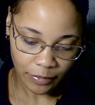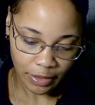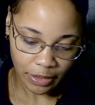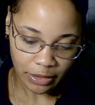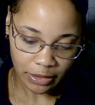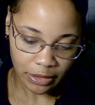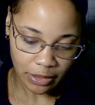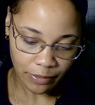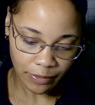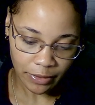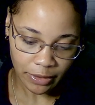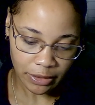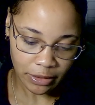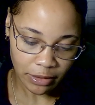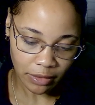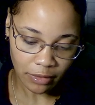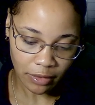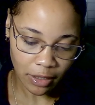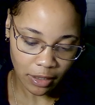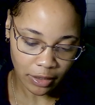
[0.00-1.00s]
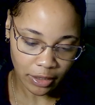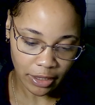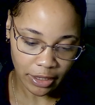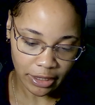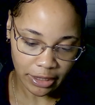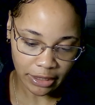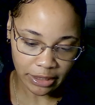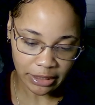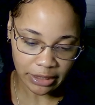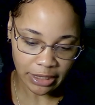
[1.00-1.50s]
someone is no longer
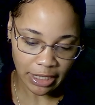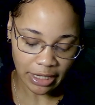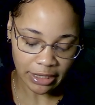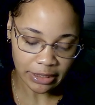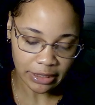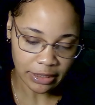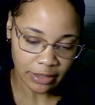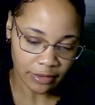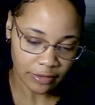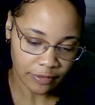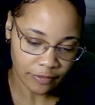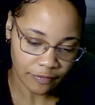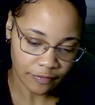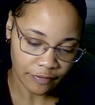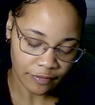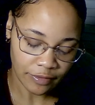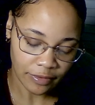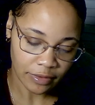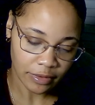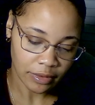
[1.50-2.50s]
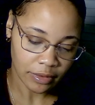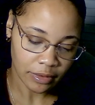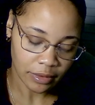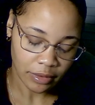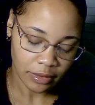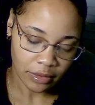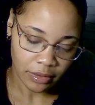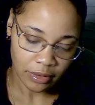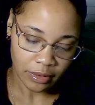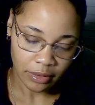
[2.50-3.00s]
indecisive
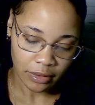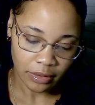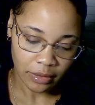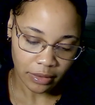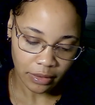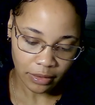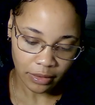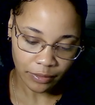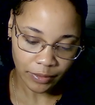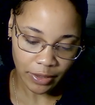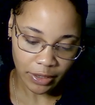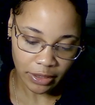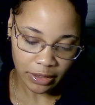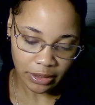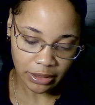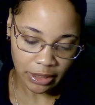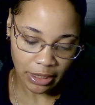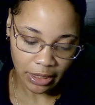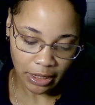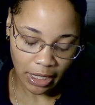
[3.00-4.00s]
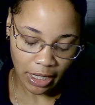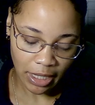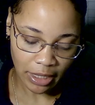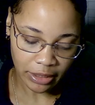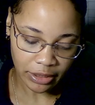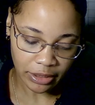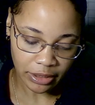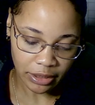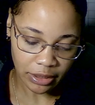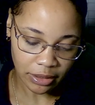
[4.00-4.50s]
they're ready to take
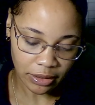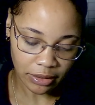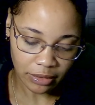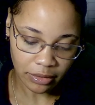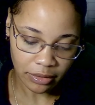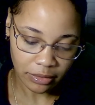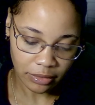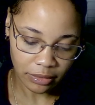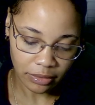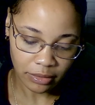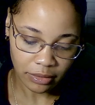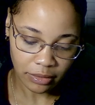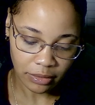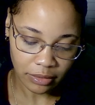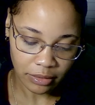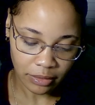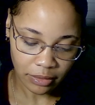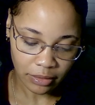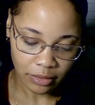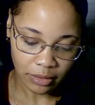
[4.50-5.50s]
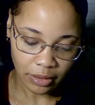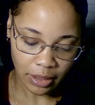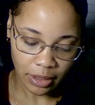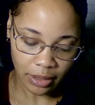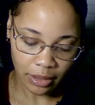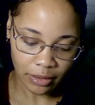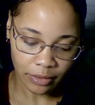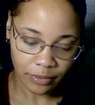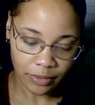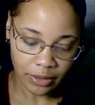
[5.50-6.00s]
action
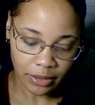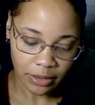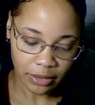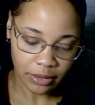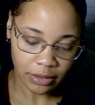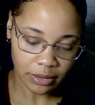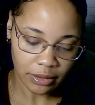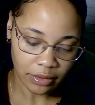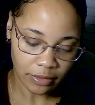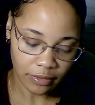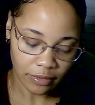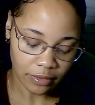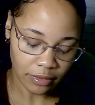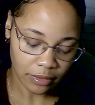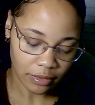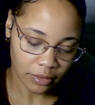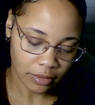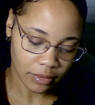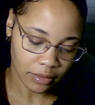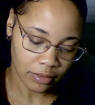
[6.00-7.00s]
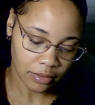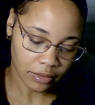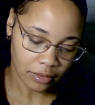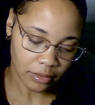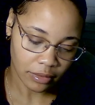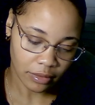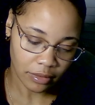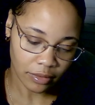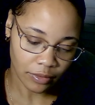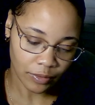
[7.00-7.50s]
aries
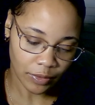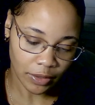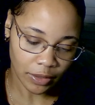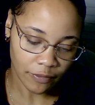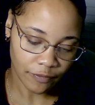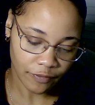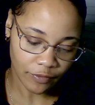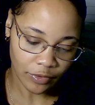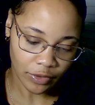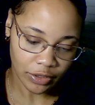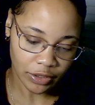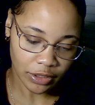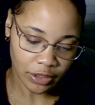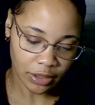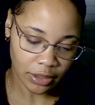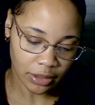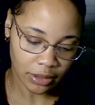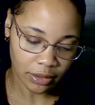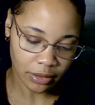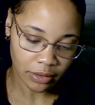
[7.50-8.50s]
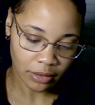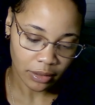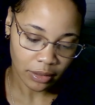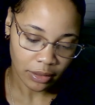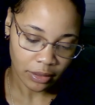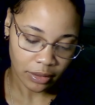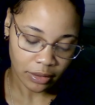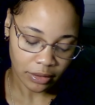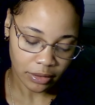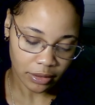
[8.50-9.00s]
the wheel of fortune
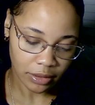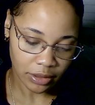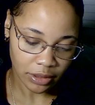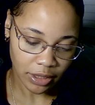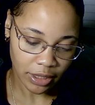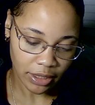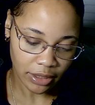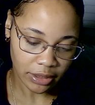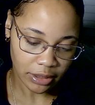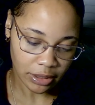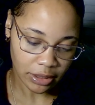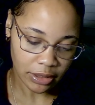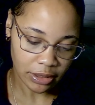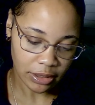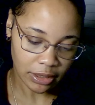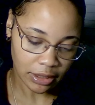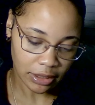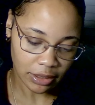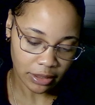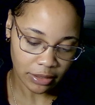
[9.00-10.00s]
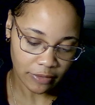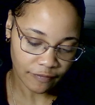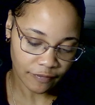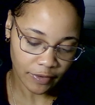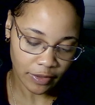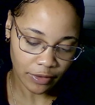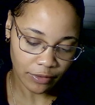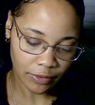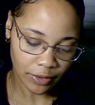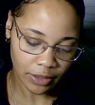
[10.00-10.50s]
to change this, get this
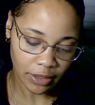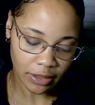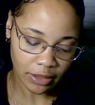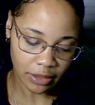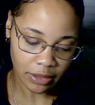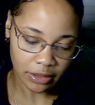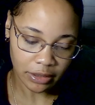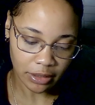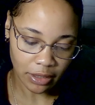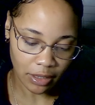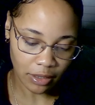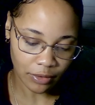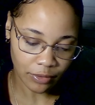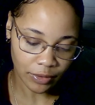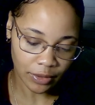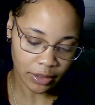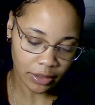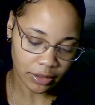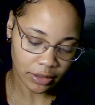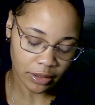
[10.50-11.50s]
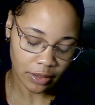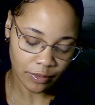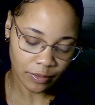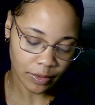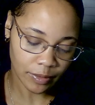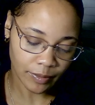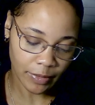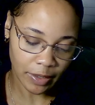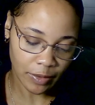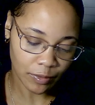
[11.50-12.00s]
flowing, get this going.
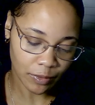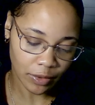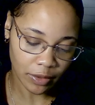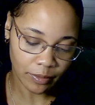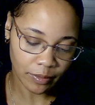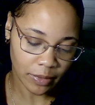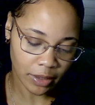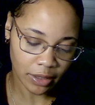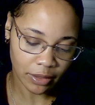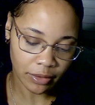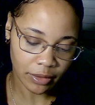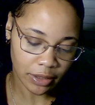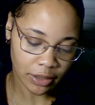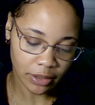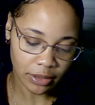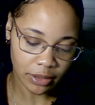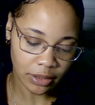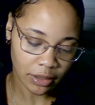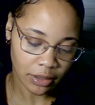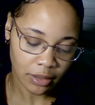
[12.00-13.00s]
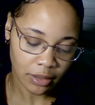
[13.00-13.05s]
Someone may want marriage,